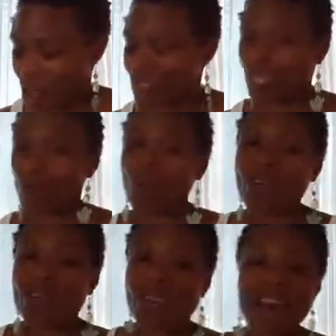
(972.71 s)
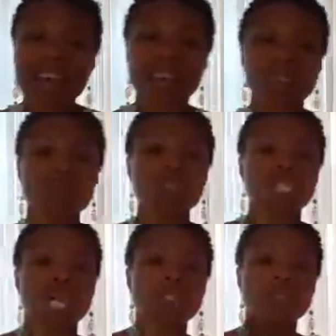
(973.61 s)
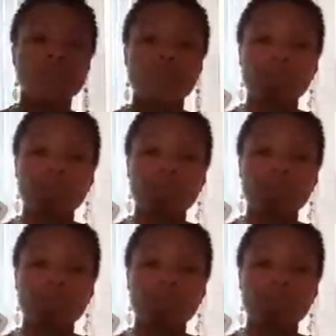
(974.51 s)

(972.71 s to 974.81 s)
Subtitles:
So with that, you change them,